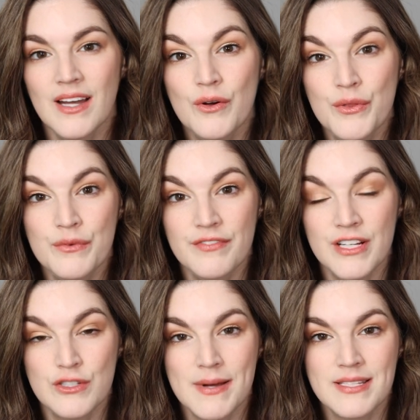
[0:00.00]
I'll hold the
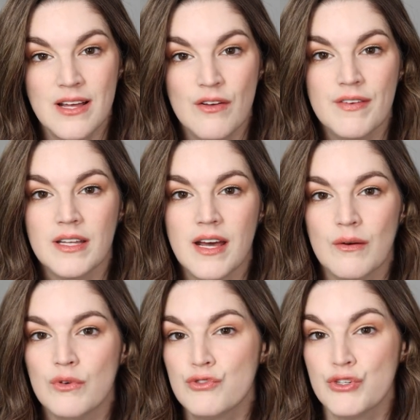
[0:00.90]
reflector myself and
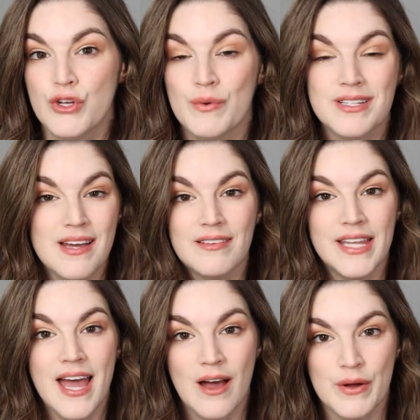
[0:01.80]
I will show you
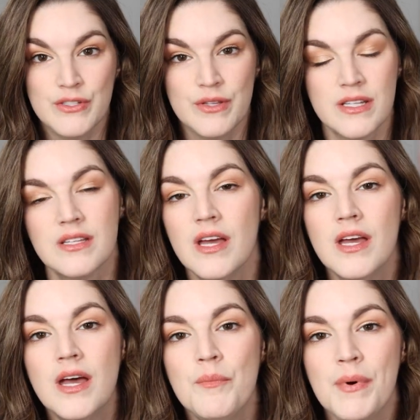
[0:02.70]
exactly how I do this.
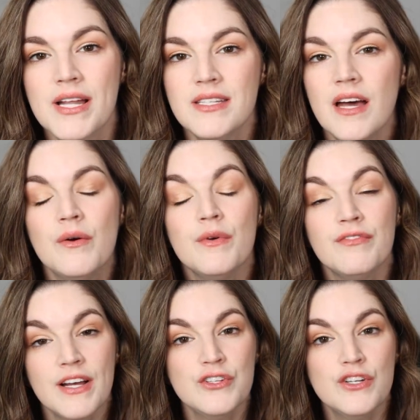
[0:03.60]
But a
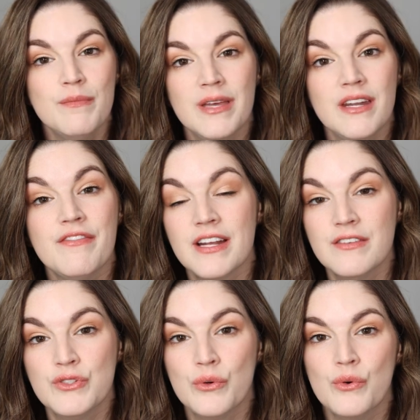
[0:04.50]
reflector can be an
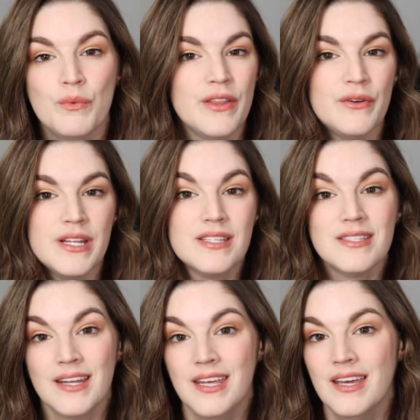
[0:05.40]
effective tool whether it is
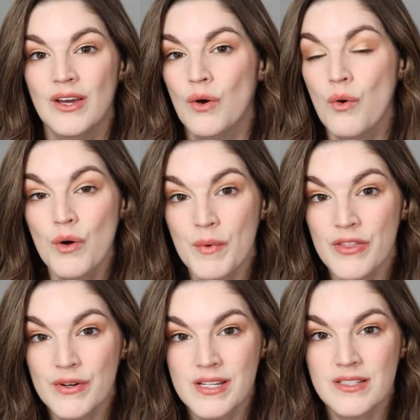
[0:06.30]
sunny or
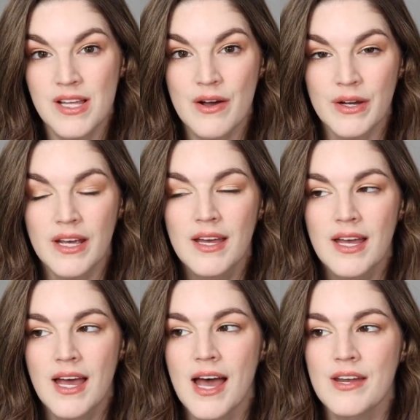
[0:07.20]
whether it is cloudy.
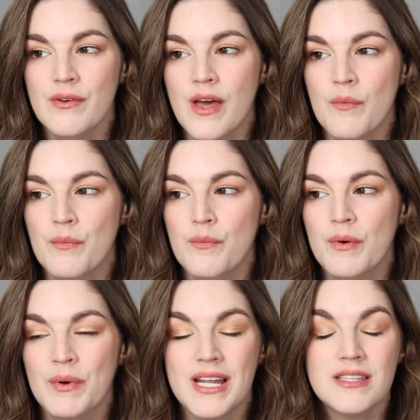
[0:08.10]
I know that
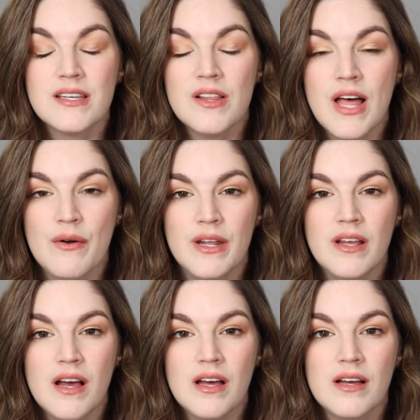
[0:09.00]
when it's
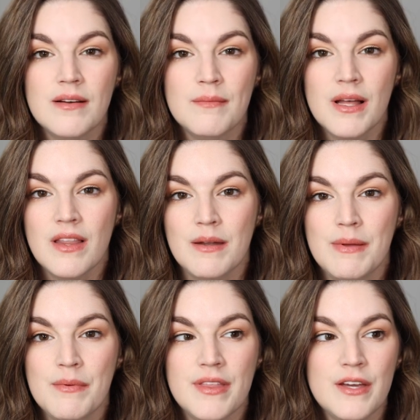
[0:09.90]
cloudy, um, a lot of
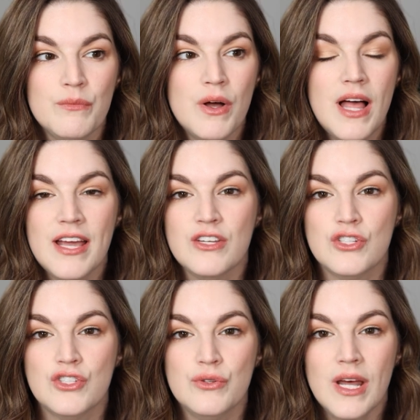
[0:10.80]
people think, well, I can
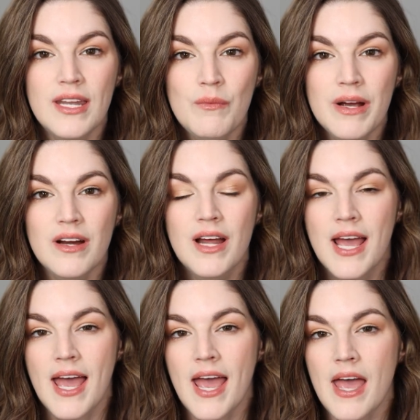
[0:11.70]
just shoot anywhere.
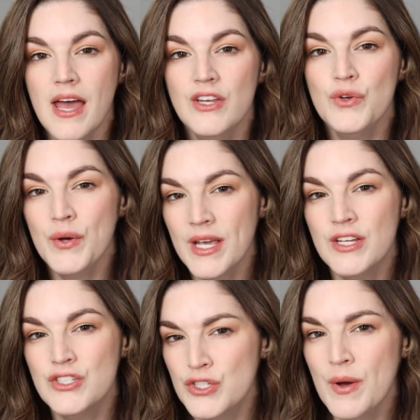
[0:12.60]
And you
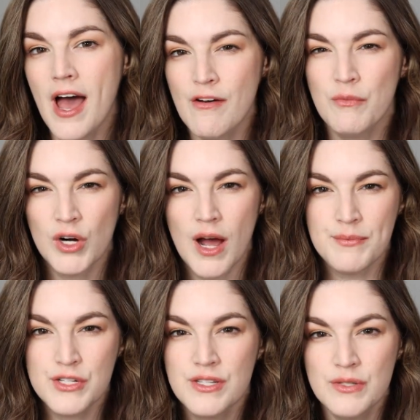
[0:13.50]
can, do have more
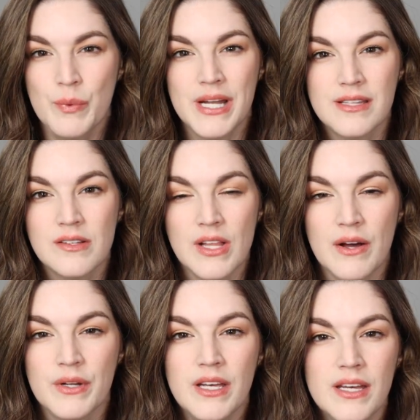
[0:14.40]
options when it's
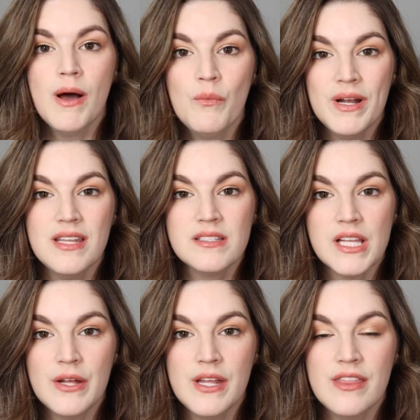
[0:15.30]
cloudy. But when it's
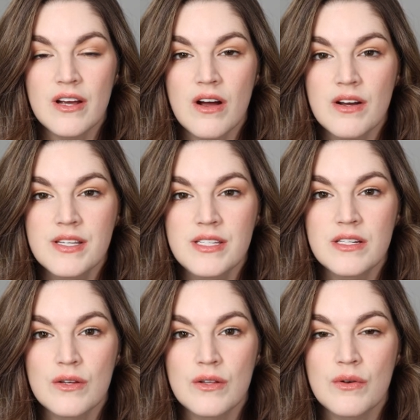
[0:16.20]
cloudy, there are
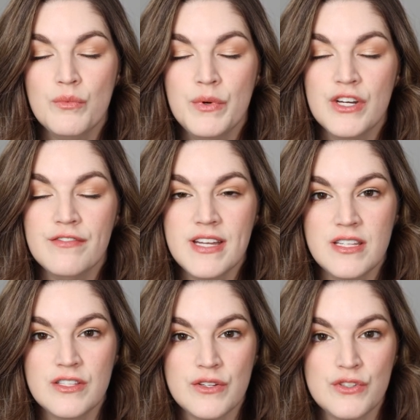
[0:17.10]
still, when you're
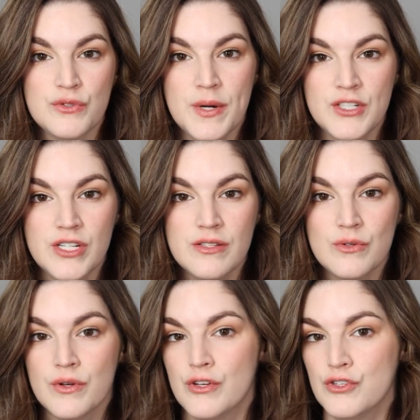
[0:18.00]
facing certain directions
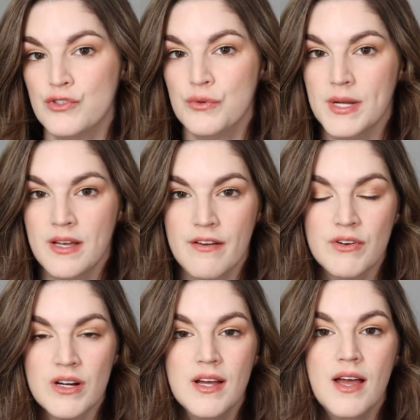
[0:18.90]
or there's tree
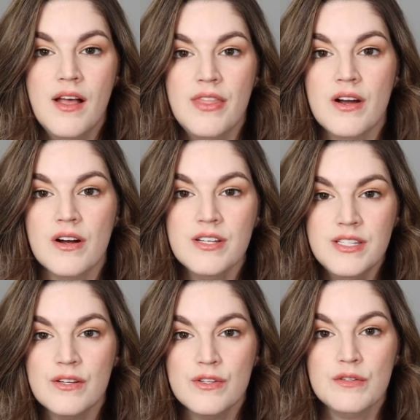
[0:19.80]
cover, there are
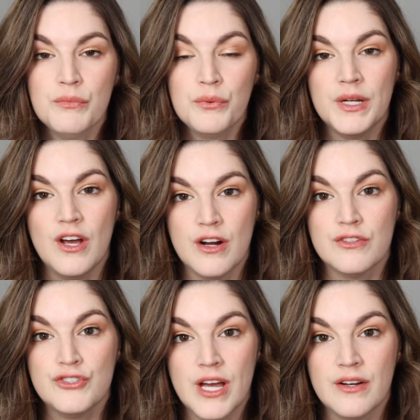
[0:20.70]
still some pretty
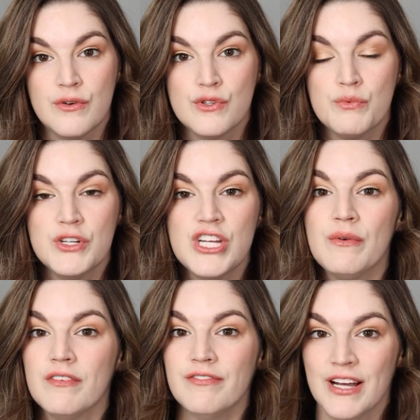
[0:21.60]
harsh shadows, which a
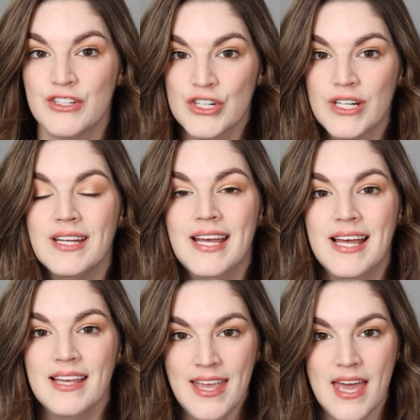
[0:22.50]
reflector
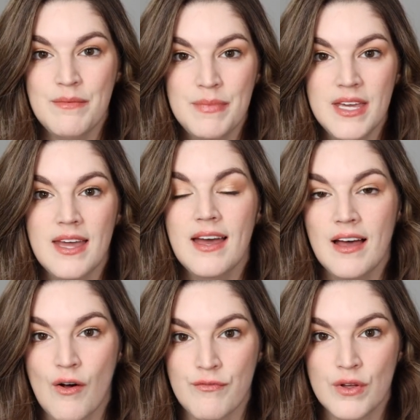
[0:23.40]
can be
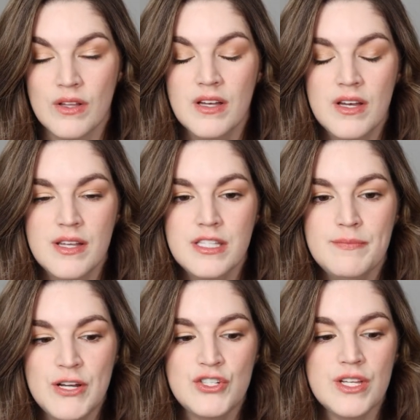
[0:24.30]
helpful,
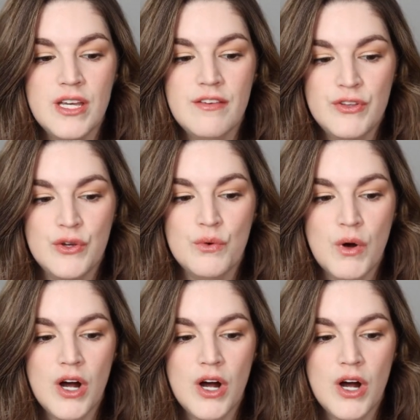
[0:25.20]
especially if you